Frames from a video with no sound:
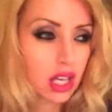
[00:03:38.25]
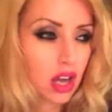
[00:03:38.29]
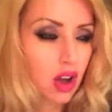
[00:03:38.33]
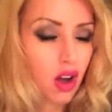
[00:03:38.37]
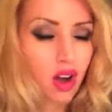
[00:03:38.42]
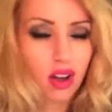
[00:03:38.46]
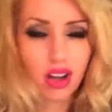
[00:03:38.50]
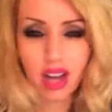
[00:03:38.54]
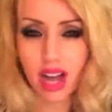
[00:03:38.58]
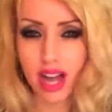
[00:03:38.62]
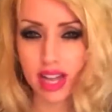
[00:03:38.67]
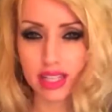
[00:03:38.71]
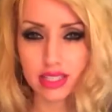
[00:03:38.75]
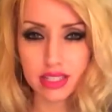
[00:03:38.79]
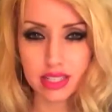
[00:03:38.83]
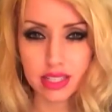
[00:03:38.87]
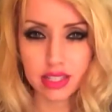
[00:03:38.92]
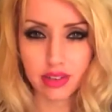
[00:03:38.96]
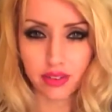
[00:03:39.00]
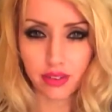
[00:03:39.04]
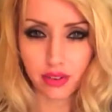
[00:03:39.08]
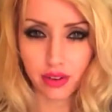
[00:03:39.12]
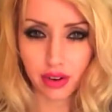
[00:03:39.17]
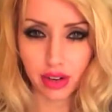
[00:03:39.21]
all kinds
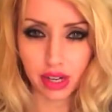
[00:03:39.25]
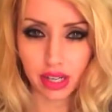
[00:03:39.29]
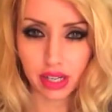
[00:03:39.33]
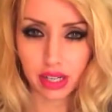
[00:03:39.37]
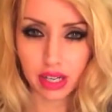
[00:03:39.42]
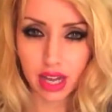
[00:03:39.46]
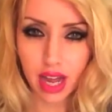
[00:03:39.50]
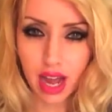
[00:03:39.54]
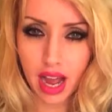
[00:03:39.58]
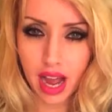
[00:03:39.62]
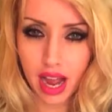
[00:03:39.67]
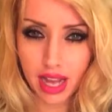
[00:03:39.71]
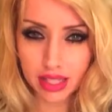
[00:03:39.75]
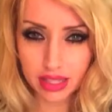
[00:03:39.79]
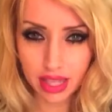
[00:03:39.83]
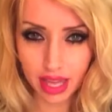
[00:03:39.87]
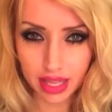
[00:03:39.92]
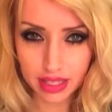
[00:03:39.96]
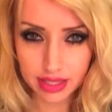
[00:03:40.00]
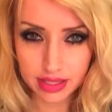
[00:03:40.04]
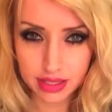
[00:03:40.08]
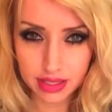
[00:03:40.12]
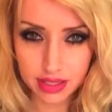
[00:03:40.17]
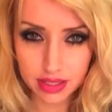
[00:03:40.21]
of different
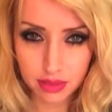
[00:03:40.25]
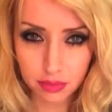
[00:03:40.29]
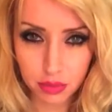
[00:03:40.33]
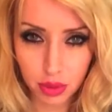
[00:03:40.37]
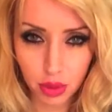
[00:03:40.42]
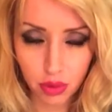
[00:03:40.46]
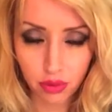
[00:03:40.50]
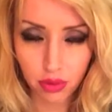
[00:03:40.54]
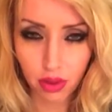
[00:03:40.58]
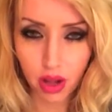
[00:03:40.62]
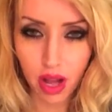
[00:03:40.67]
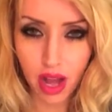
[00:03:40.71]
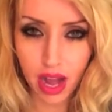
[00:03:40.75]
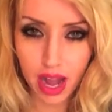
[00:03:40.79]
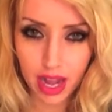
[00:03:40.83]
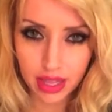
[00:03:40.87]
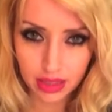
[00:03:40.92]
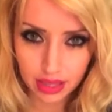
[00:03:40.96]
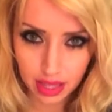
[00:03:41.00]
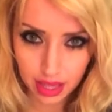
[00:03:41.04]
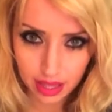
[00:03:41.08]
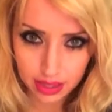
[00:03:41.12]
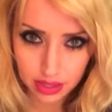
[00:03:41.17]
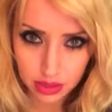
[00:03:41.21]
highlights, beautiful
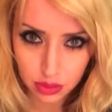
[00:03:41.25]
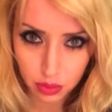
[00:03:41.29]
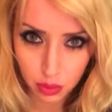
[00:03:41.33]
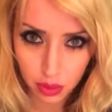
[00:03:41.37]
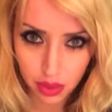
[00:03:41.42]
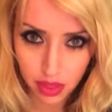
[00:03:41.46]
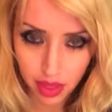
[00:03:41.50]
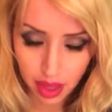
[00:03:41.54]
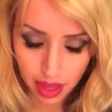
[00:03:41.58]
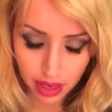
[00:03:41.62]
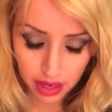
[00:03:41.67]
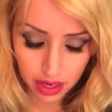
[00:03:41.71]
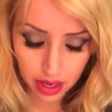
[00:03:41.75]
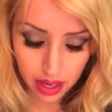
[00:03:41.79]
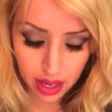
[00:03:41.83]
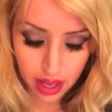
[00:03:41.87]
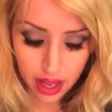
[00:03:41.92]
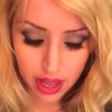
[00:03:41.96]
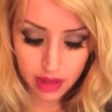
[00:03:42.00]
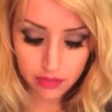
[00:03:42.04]
highlights within.